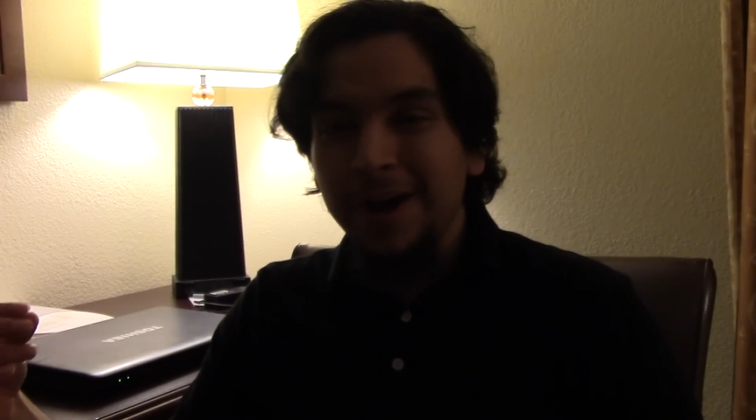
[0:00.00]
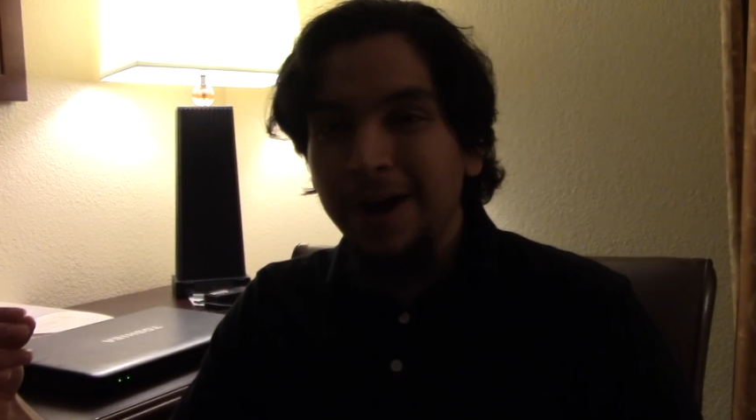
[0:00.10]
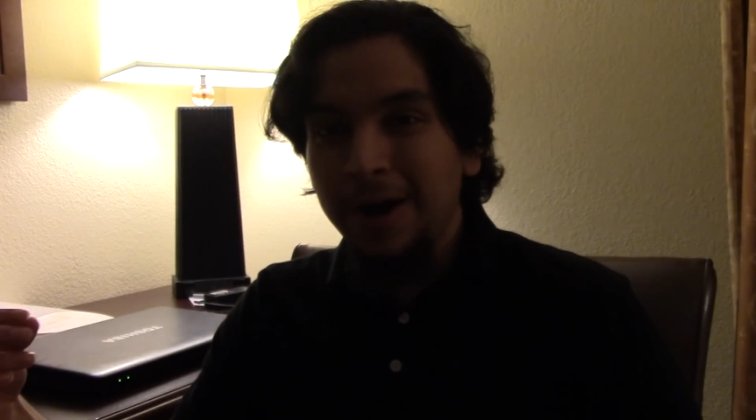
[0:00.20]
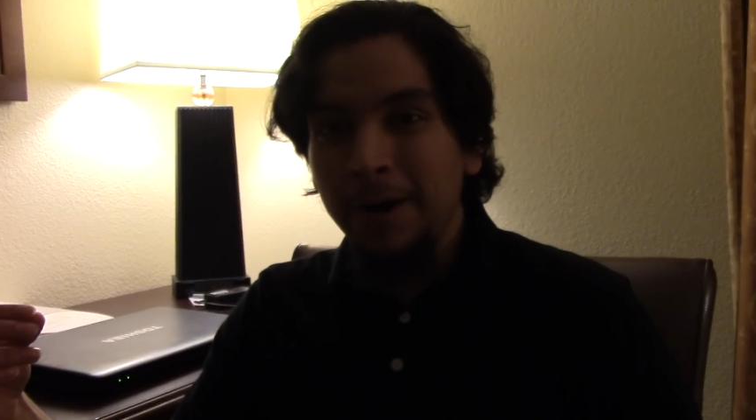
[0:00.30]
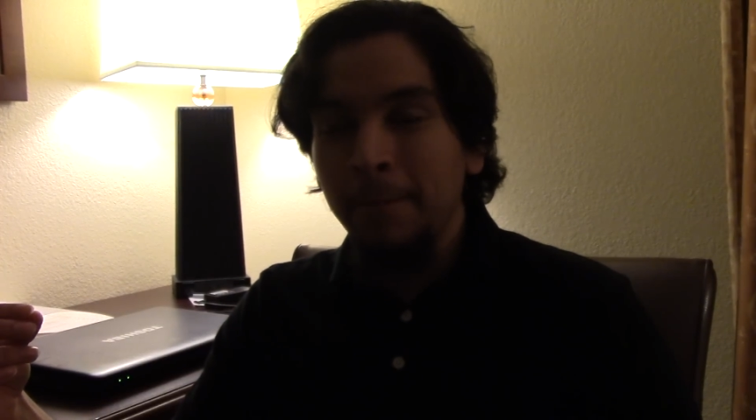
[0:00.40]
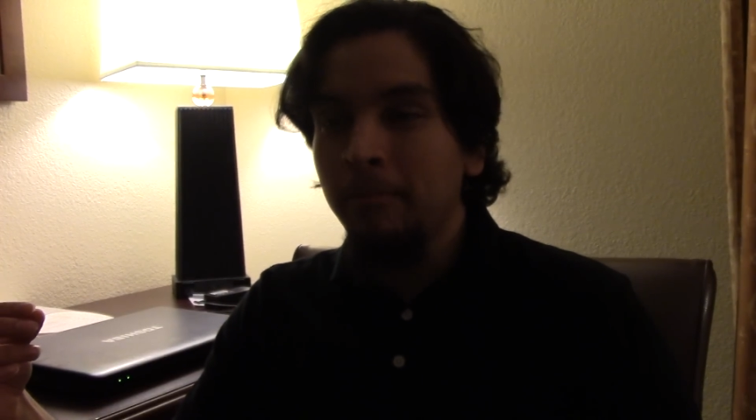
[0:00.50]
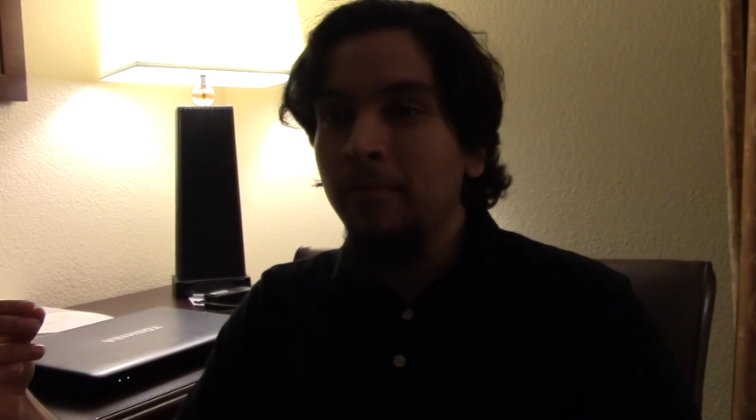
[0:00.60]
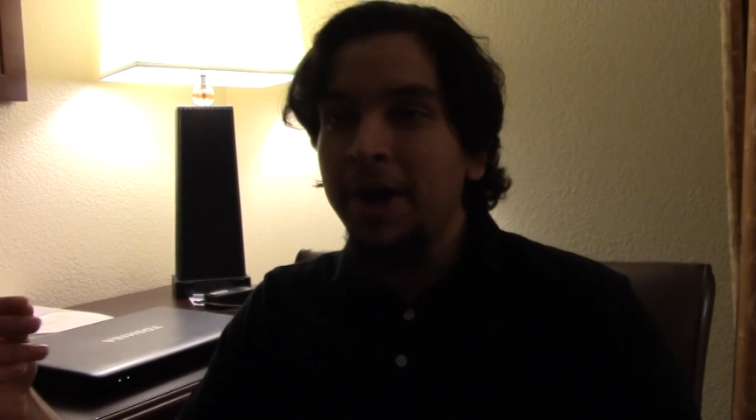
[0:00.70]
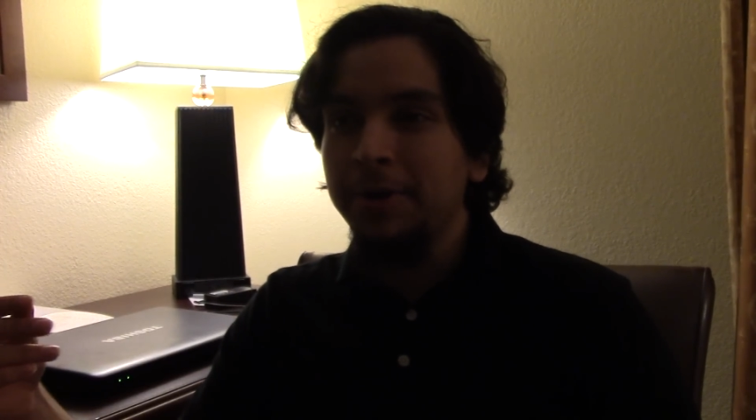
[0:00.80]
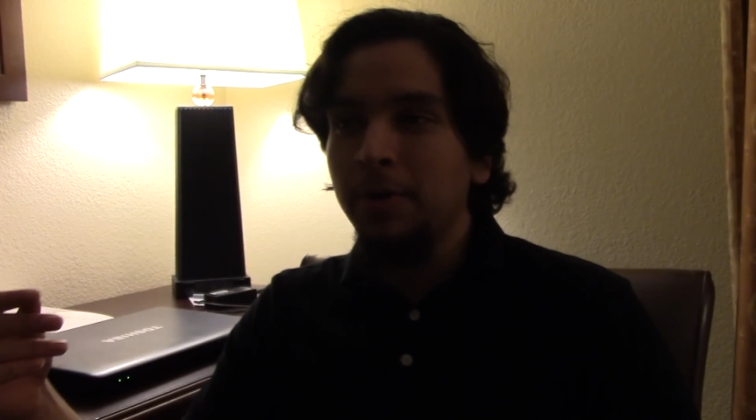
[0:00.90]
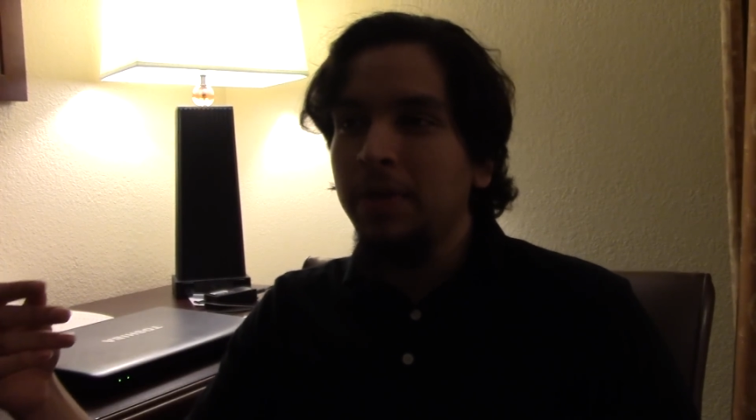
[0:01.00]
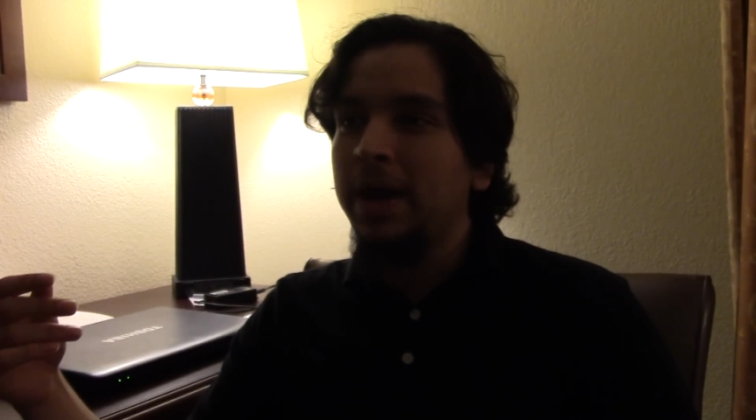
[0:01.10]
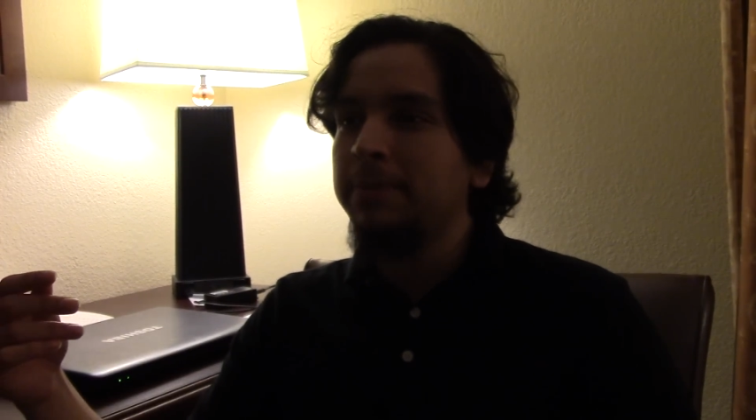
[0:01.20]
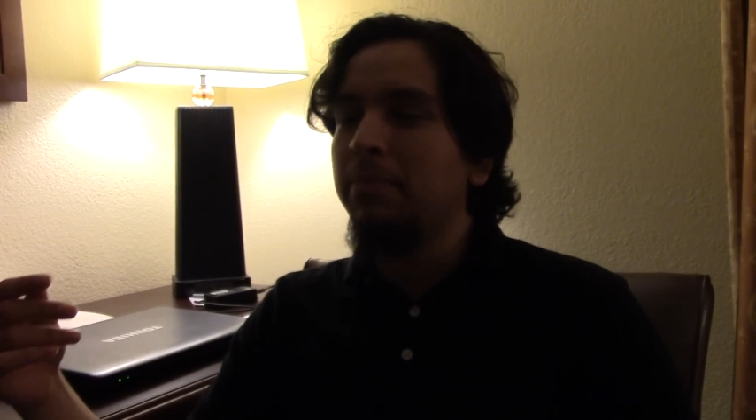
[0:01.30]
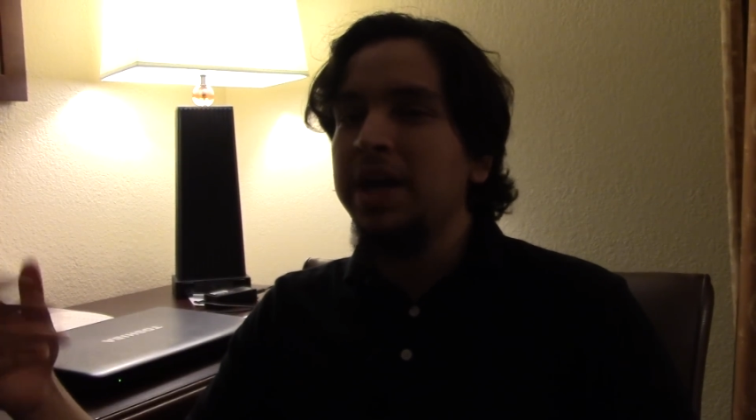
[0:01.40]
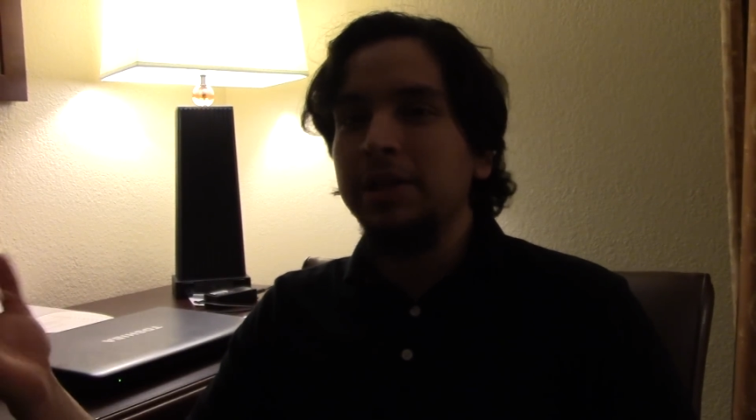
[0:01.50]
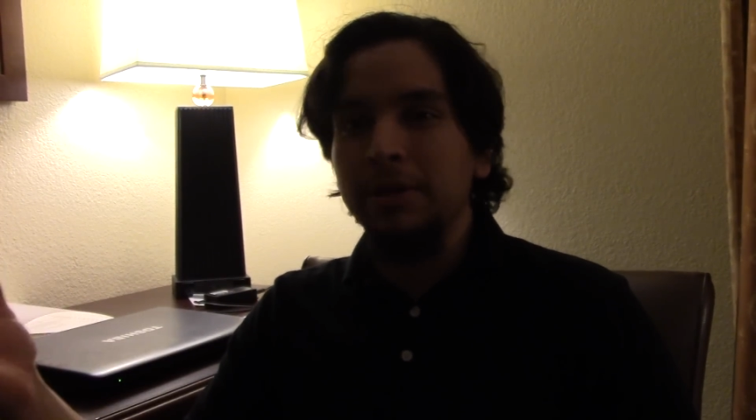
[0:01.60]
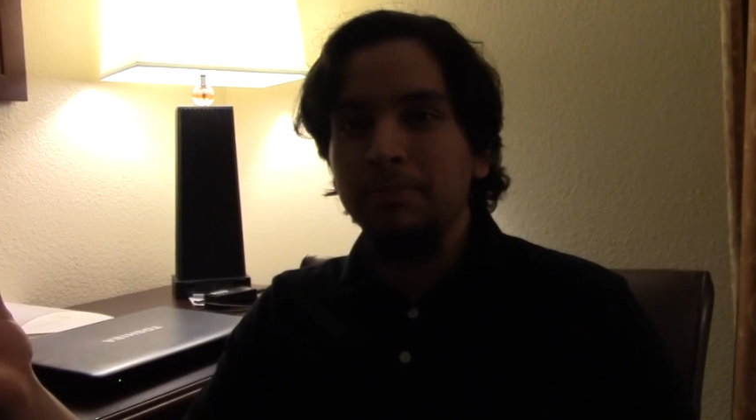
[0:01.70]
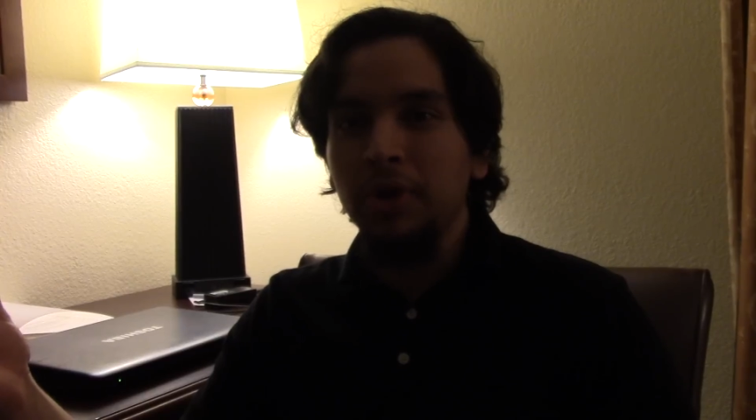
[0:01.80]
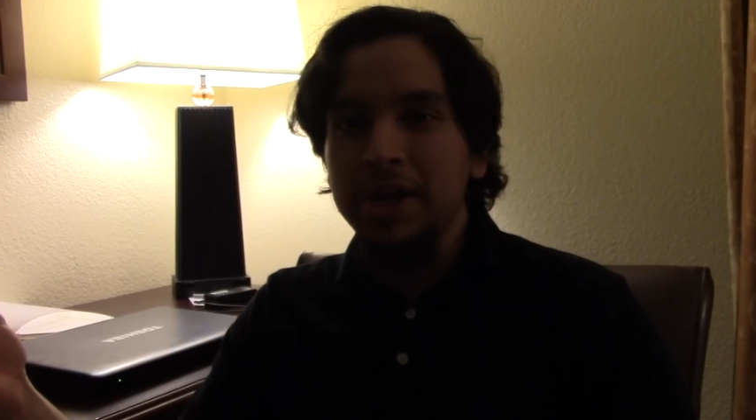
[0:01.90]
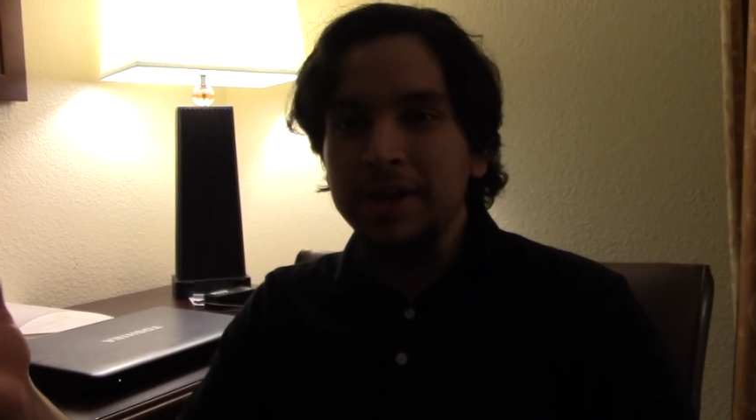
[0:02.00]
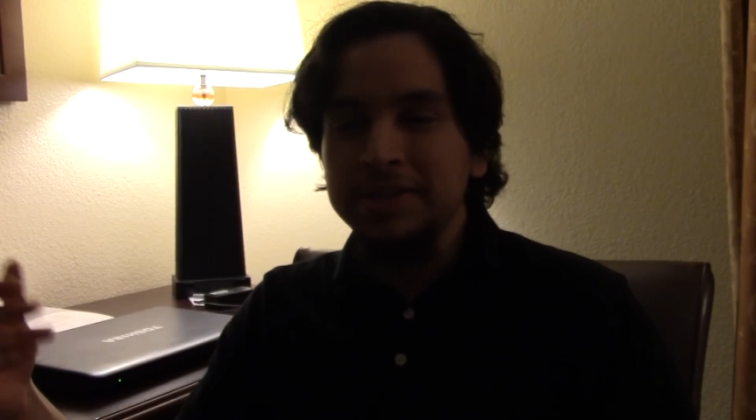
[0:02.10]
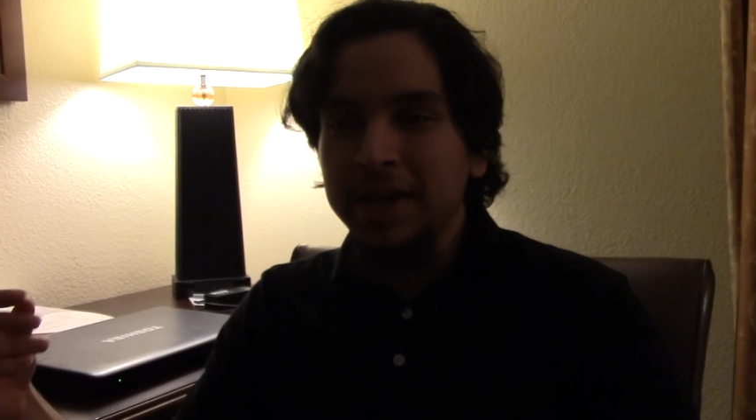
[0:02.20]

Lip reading: I know that Mike Labrie